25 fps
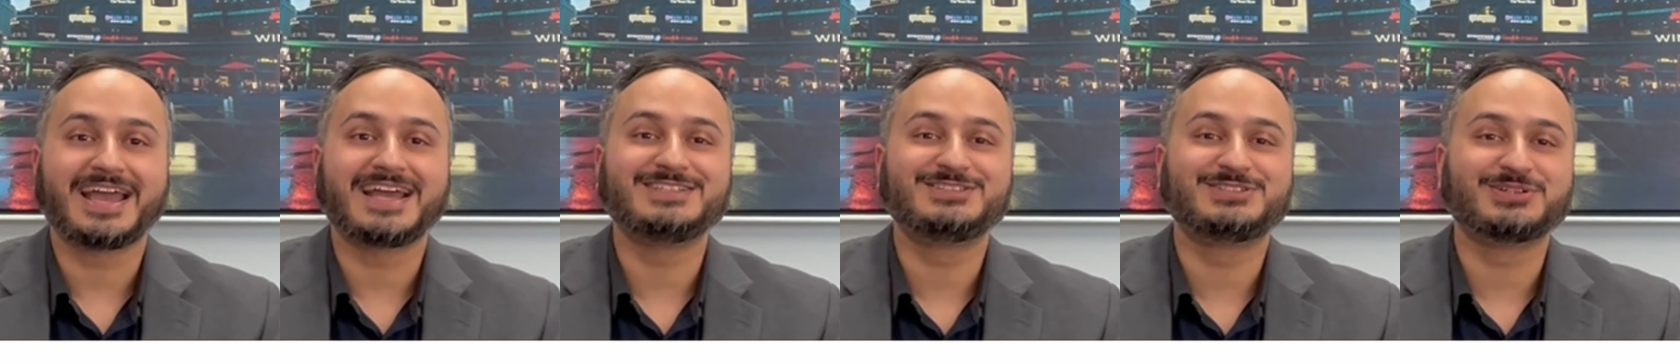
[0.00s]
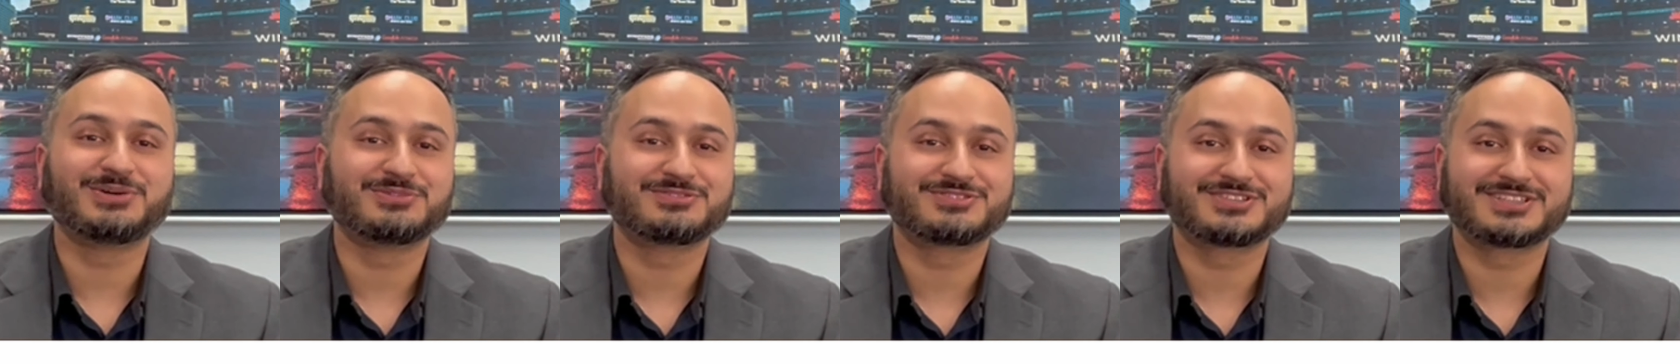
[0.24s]
And
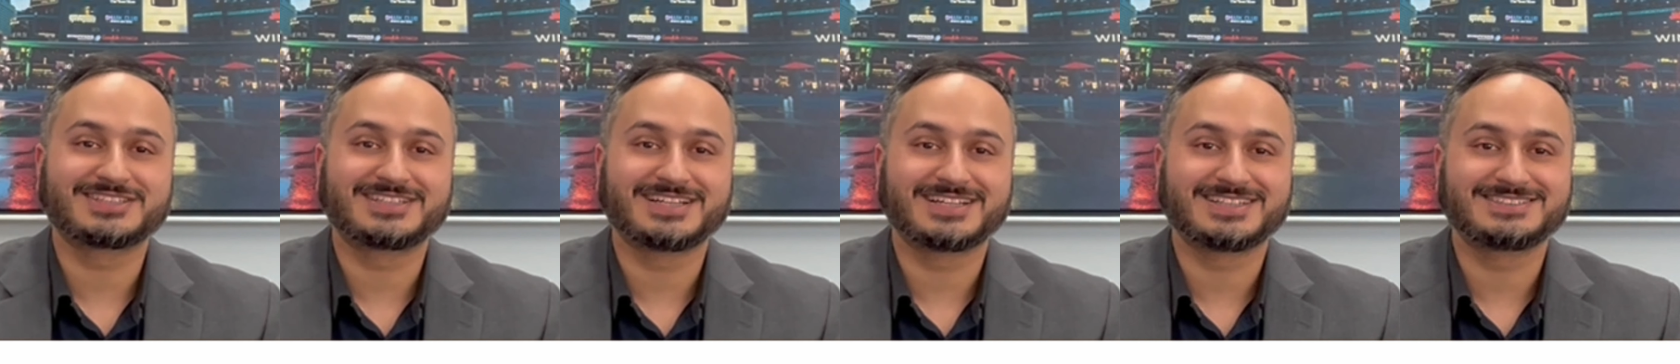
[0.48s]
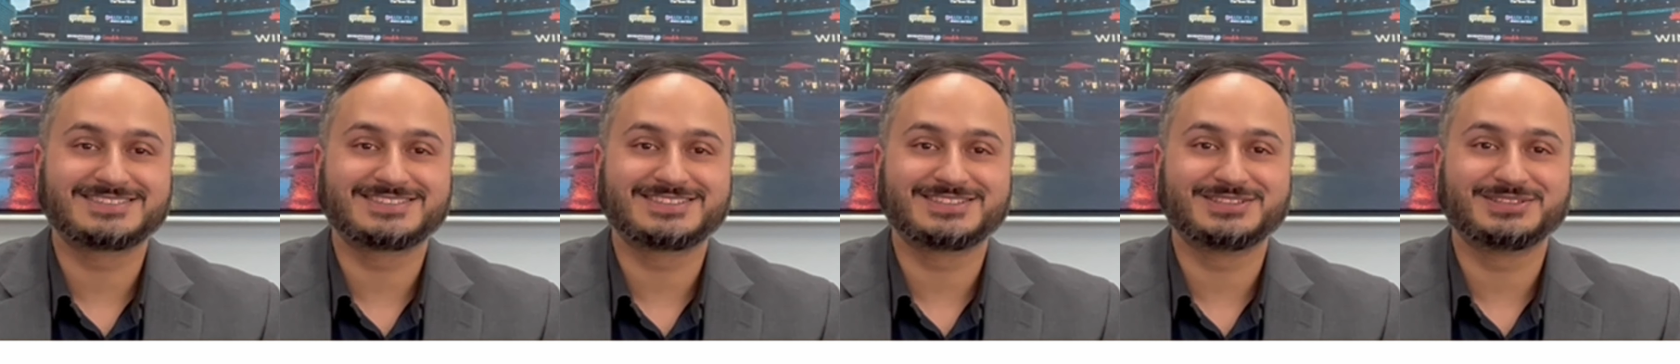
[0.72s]
don't
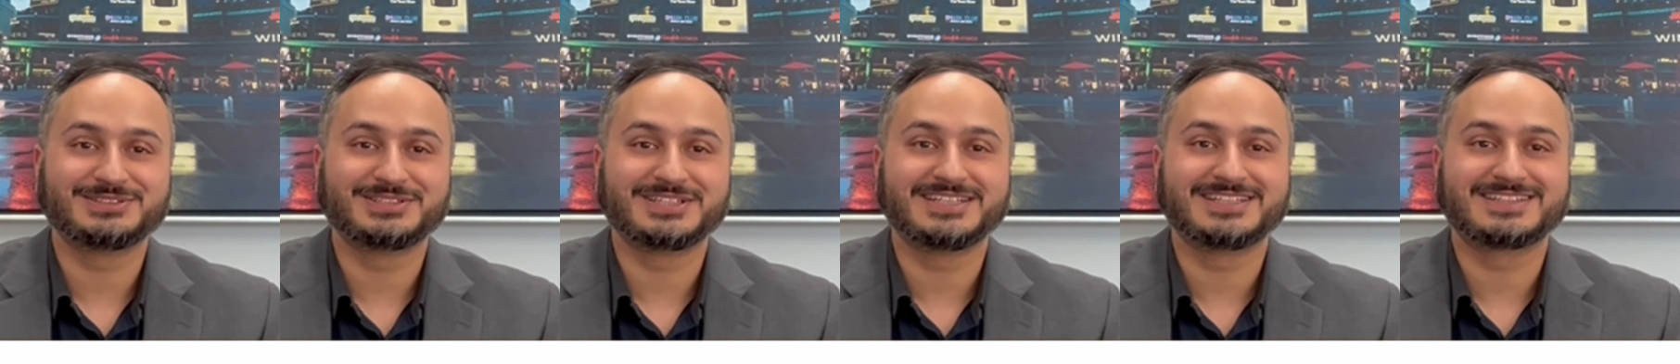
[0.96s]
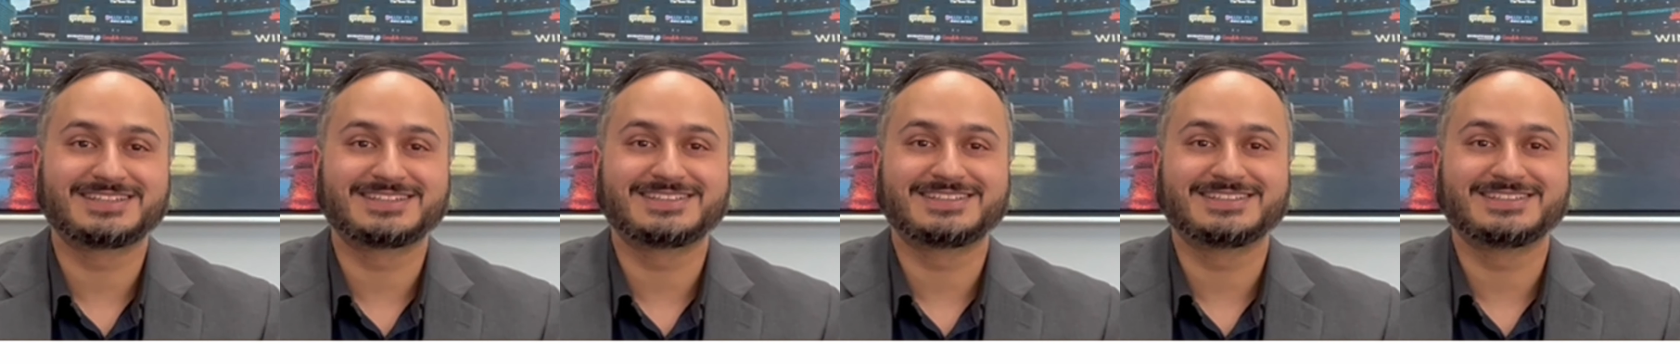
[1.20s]
forget to
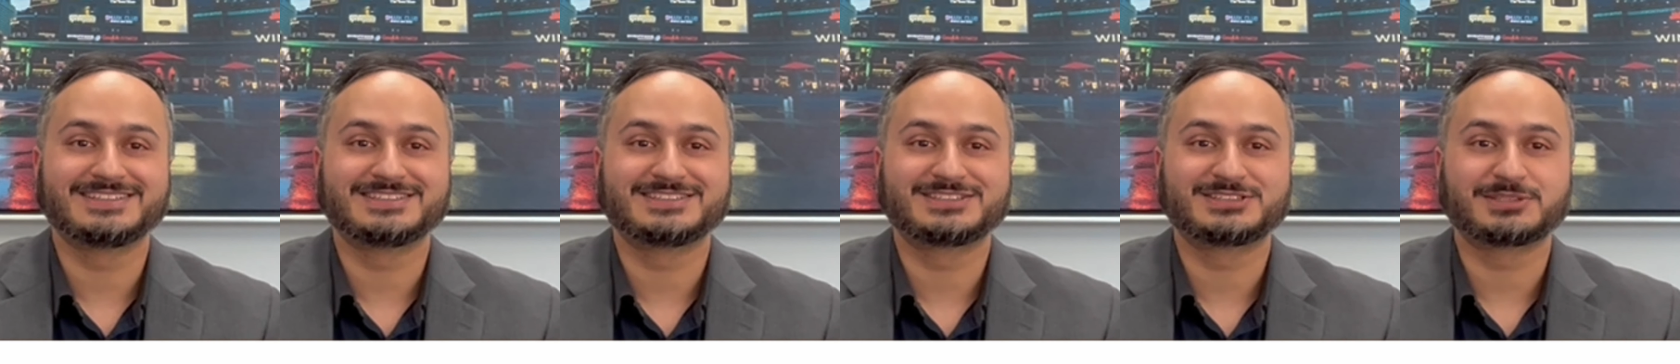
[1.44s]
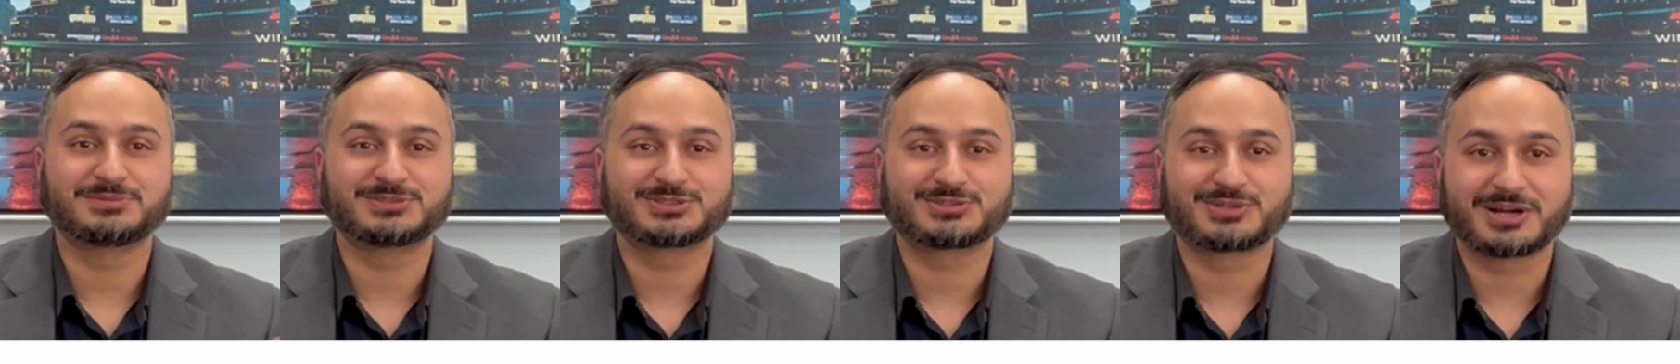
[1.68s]
hit the
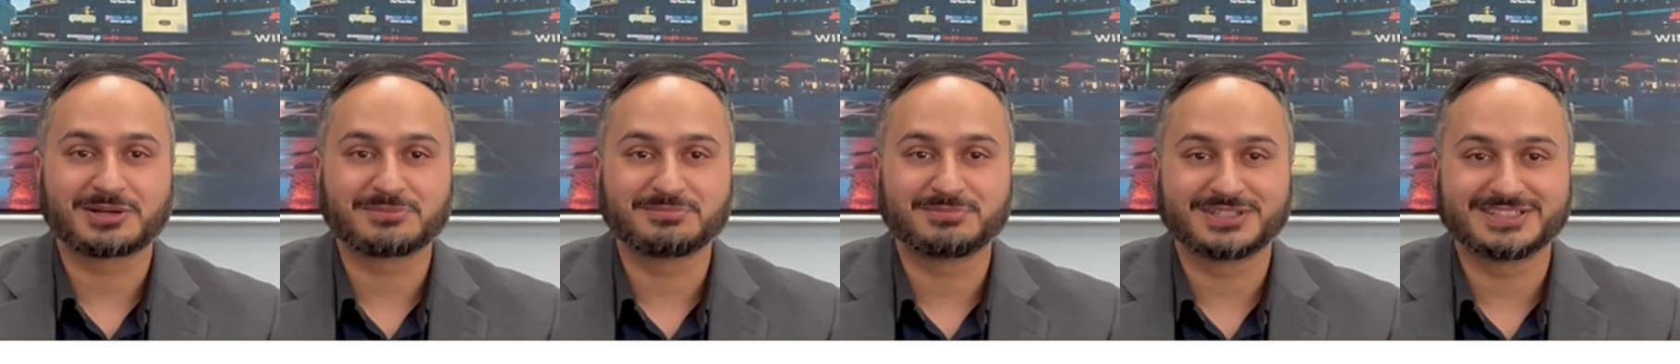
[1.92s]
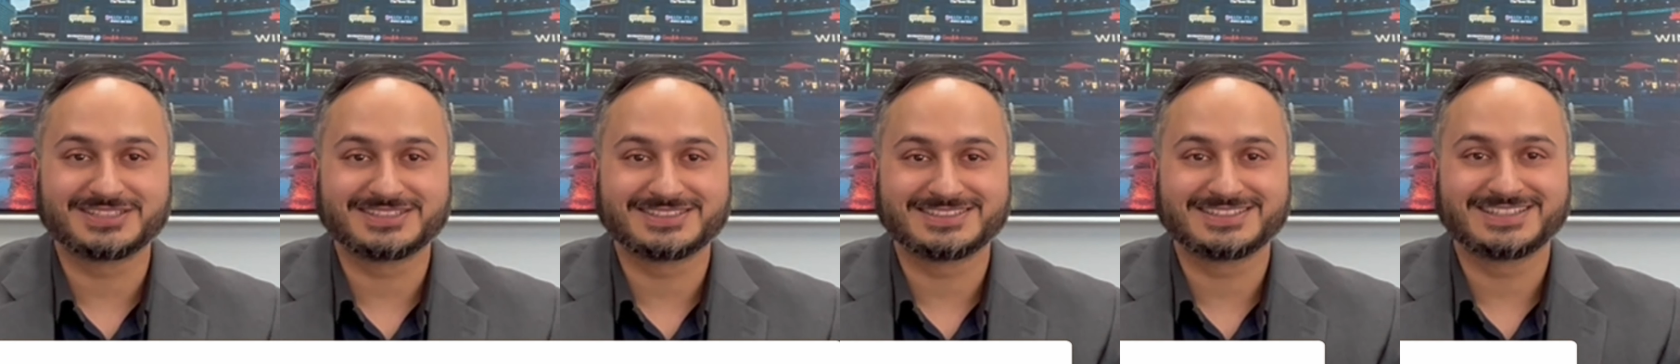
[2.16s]
subscribe
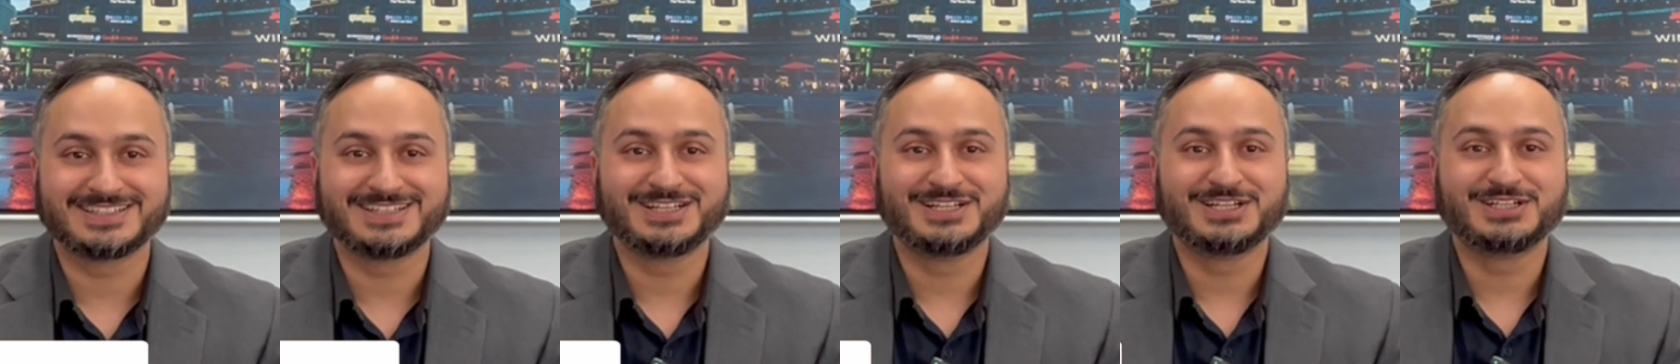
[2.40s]
button